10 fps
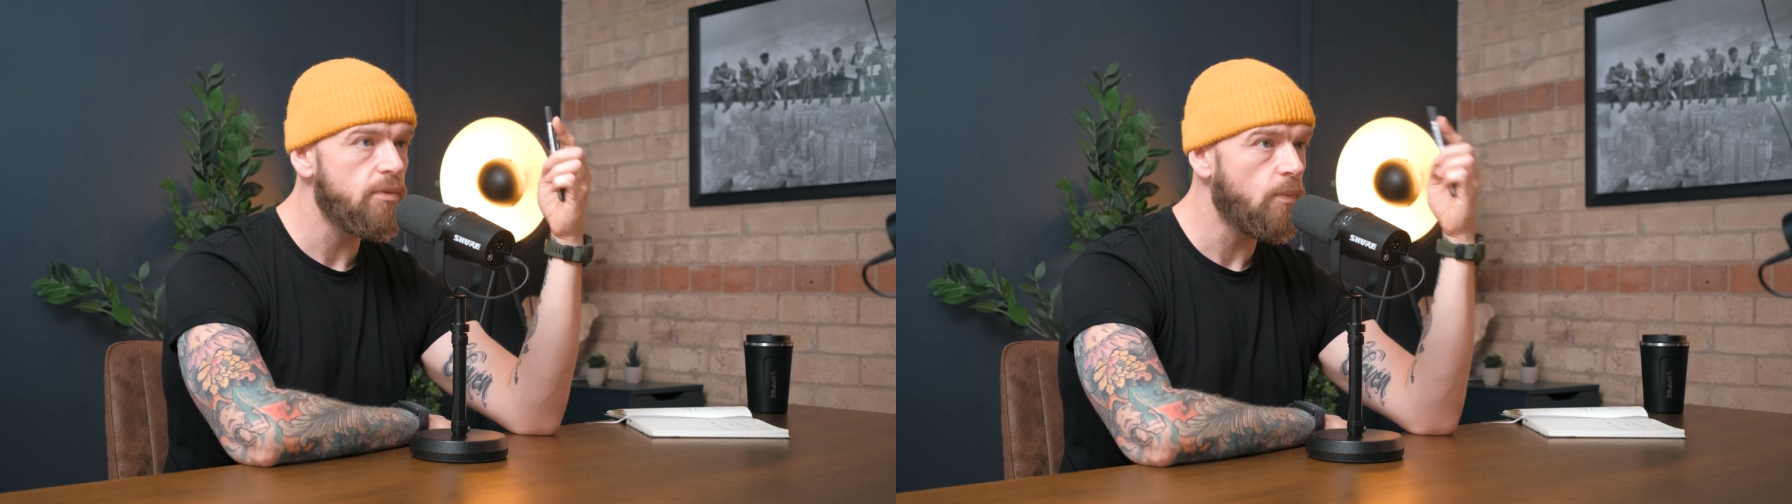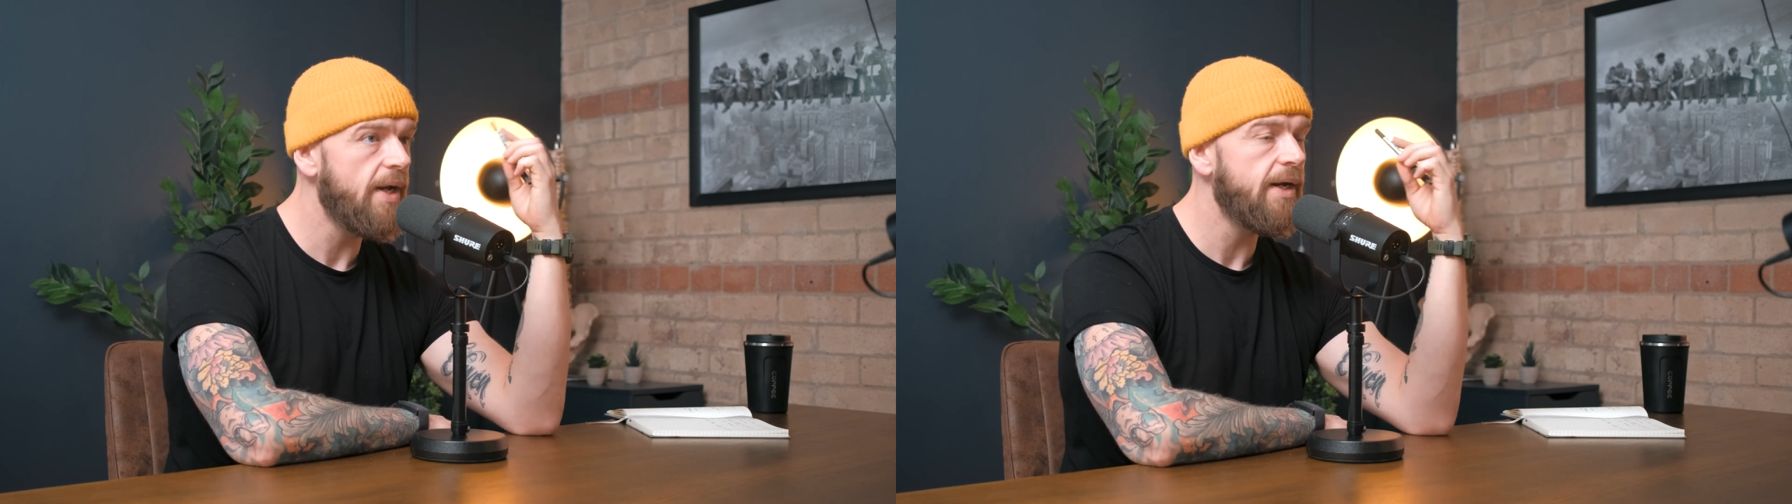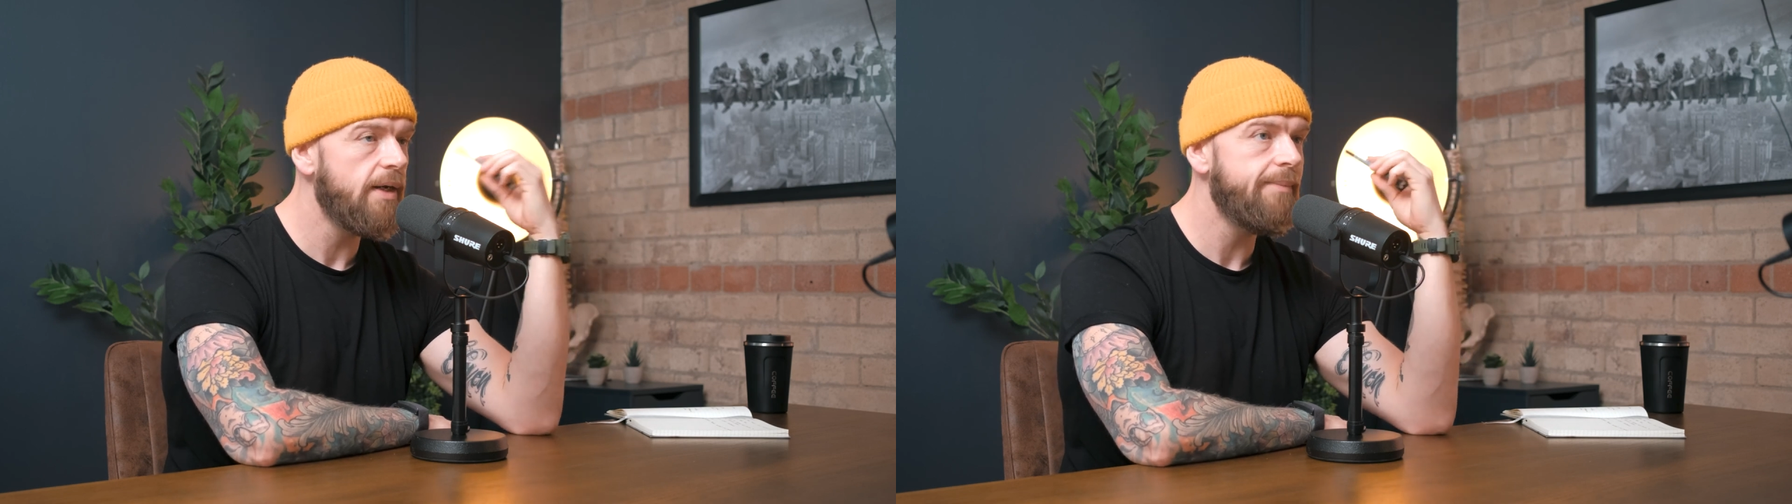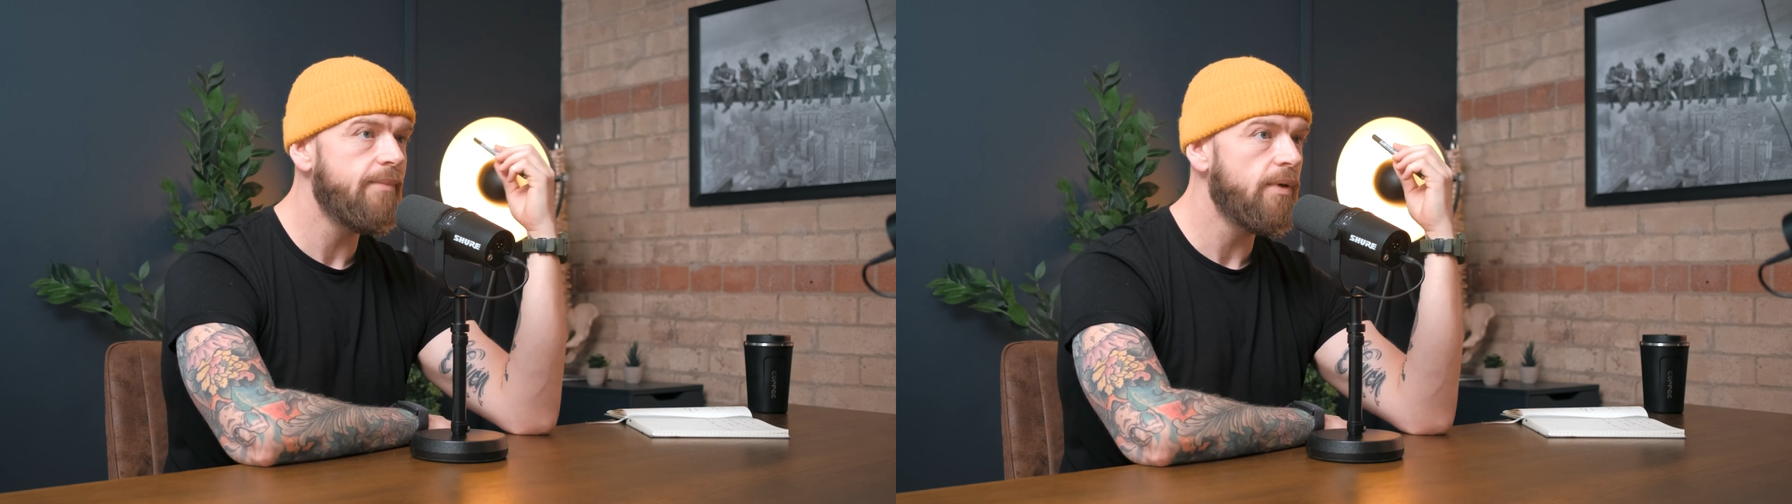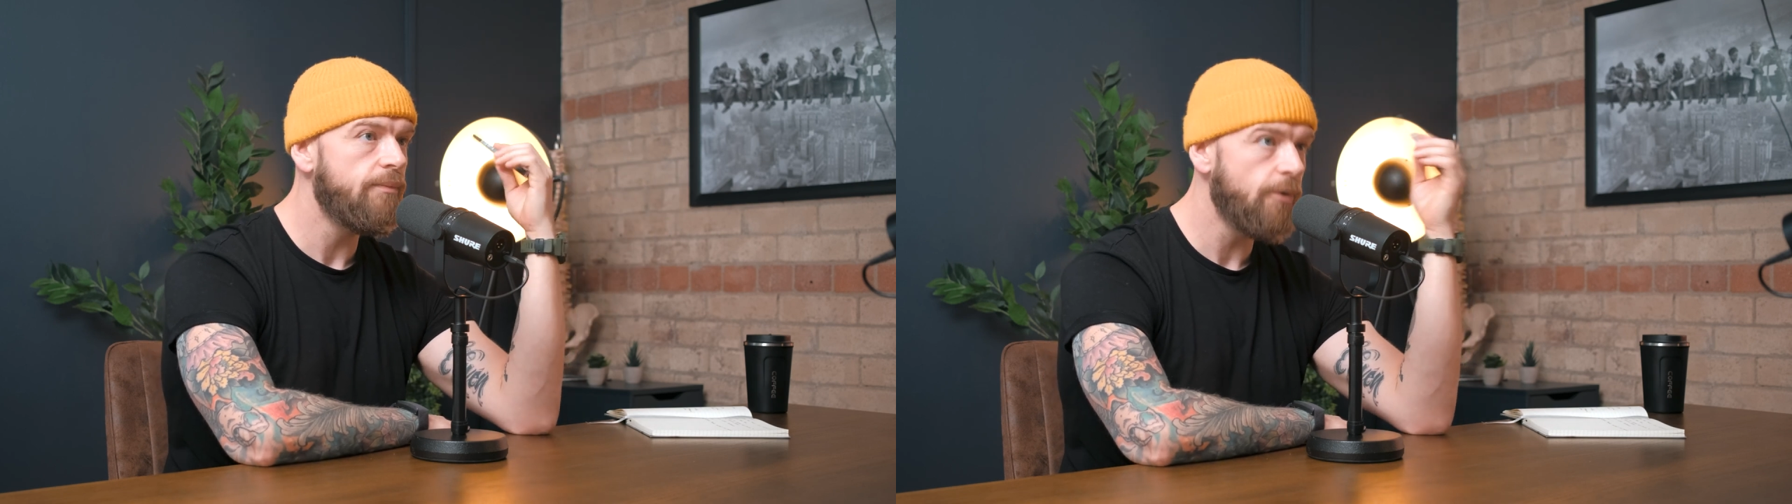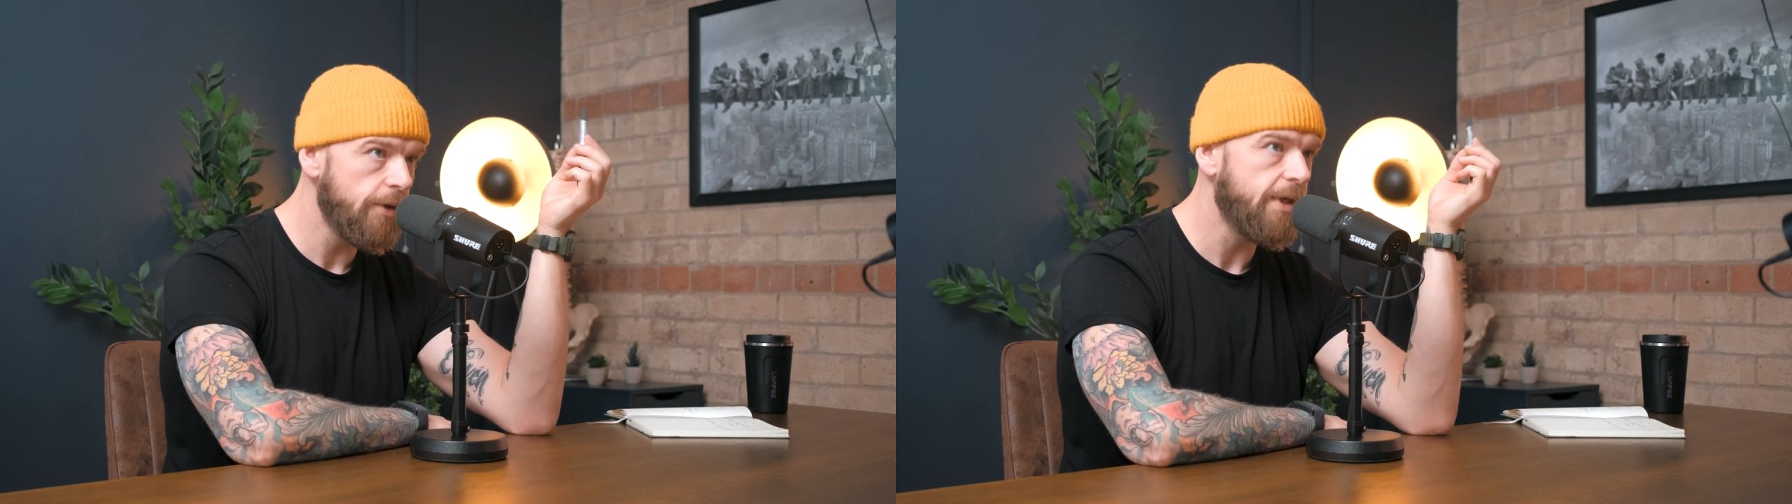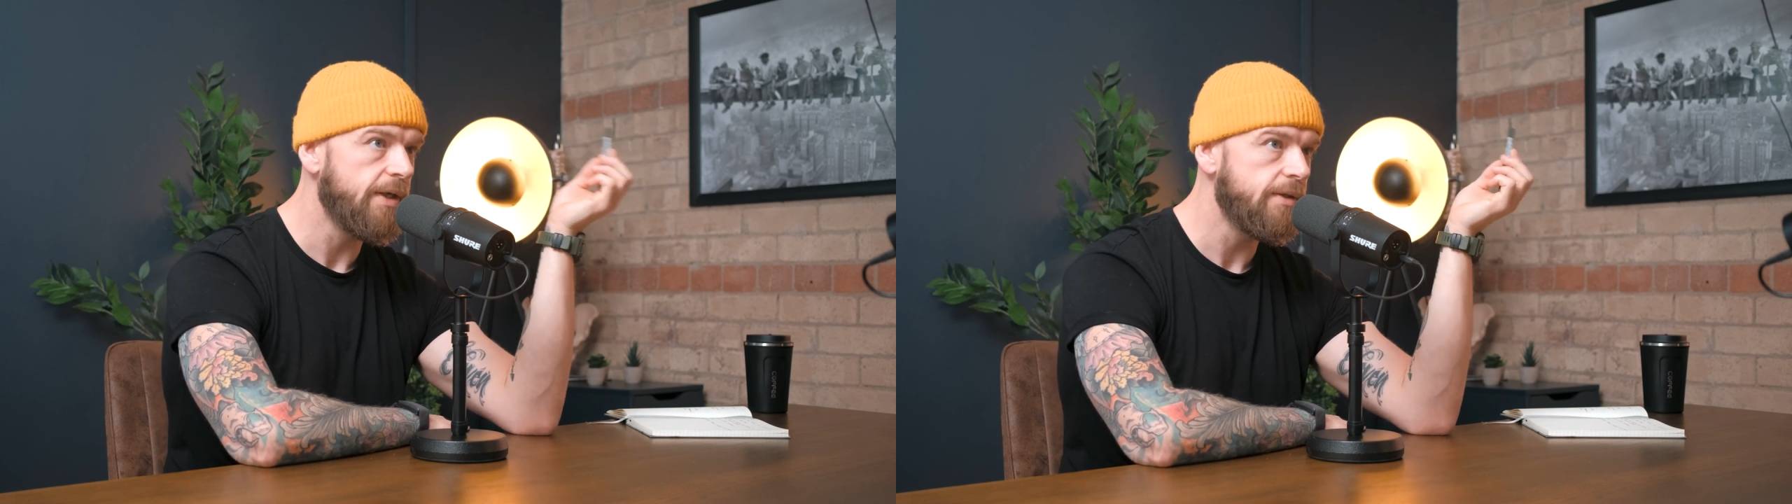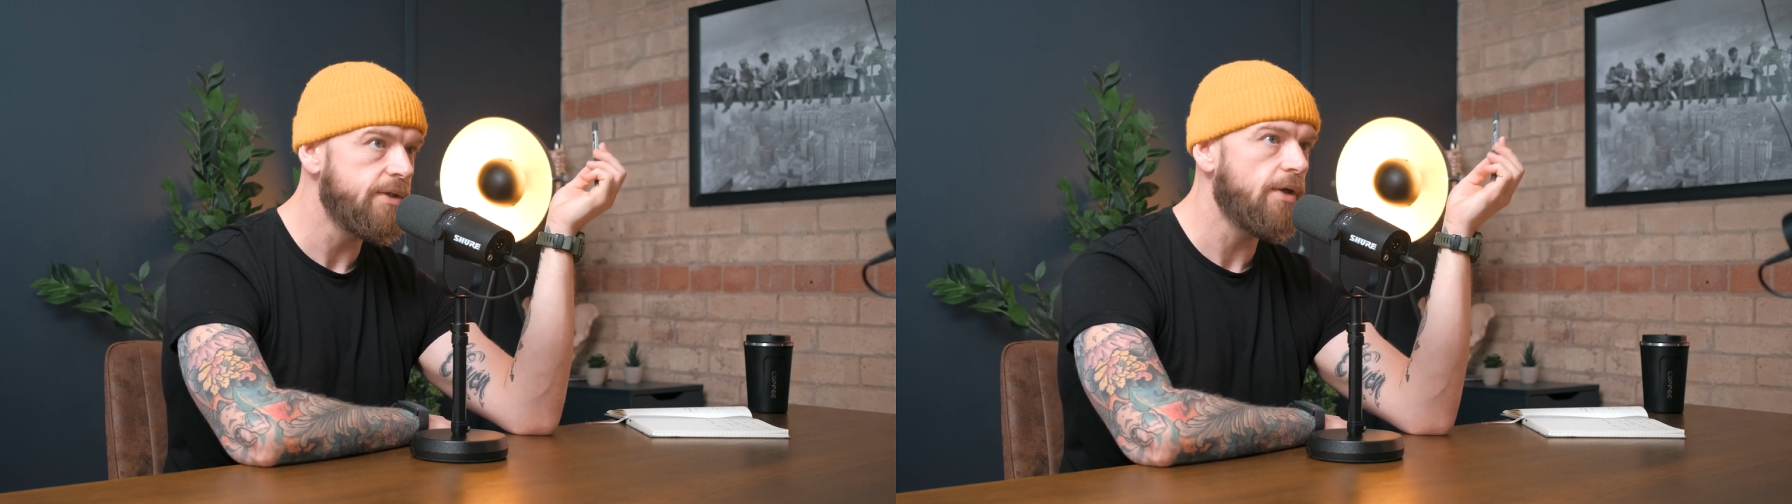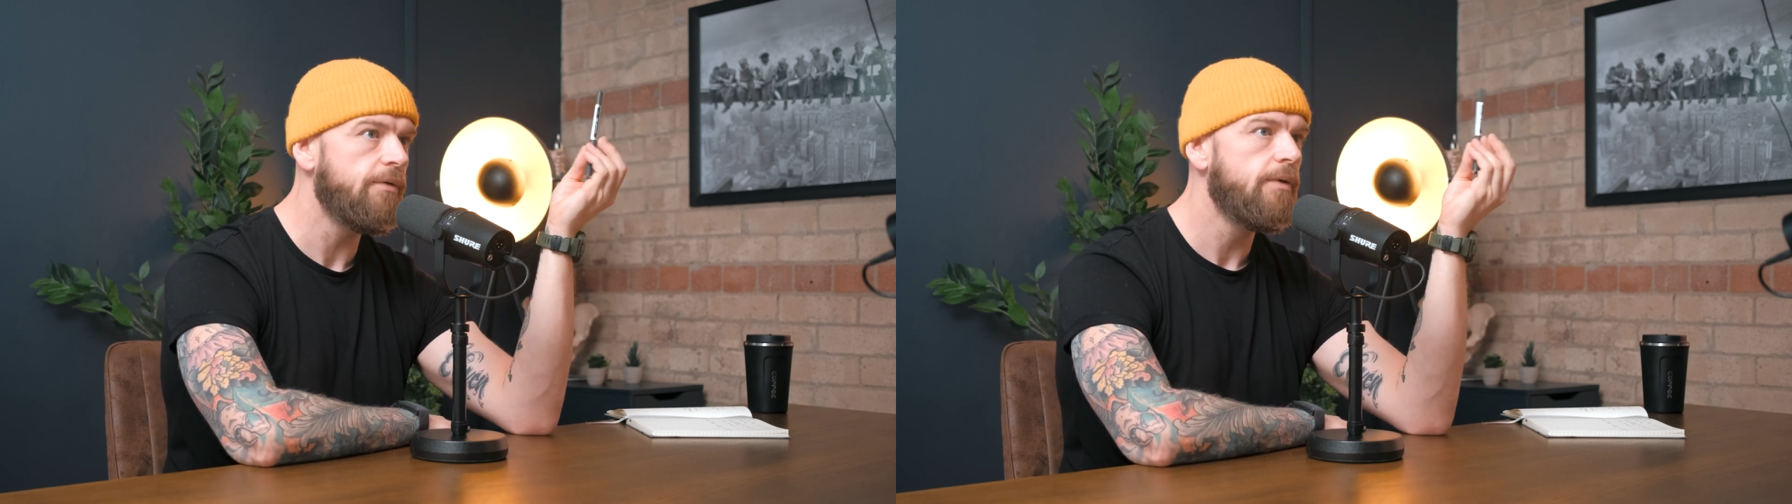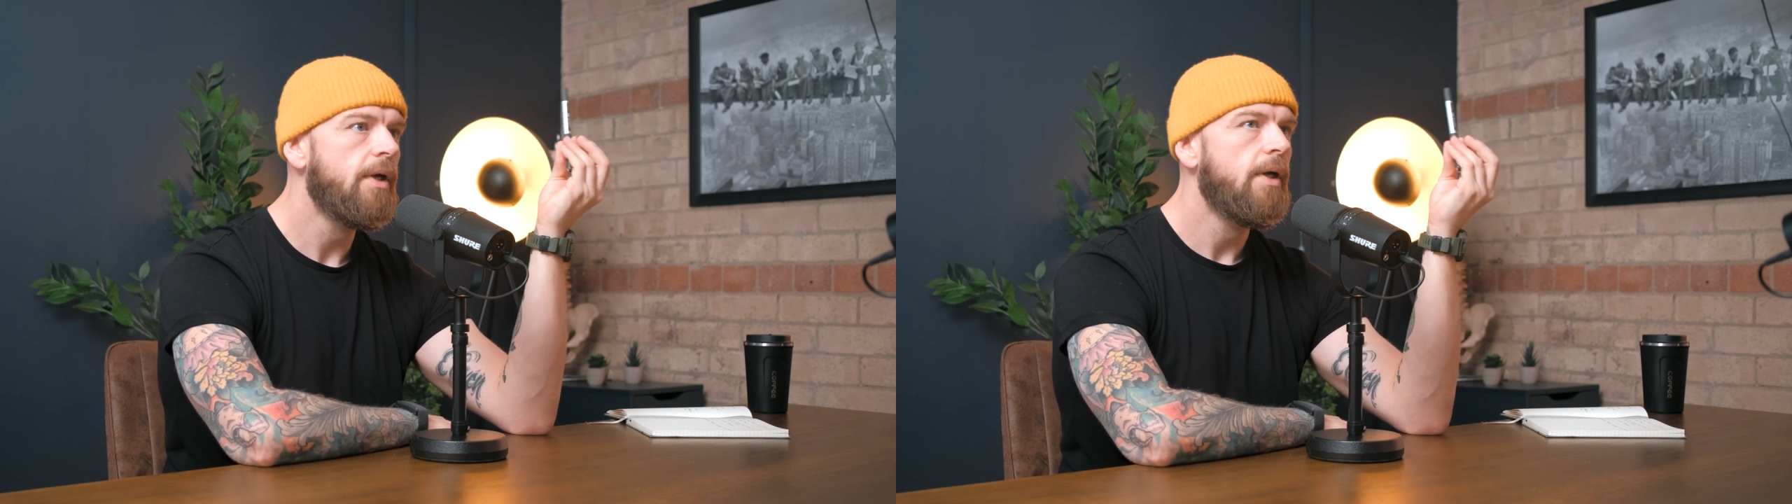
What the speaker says: when I'm working. So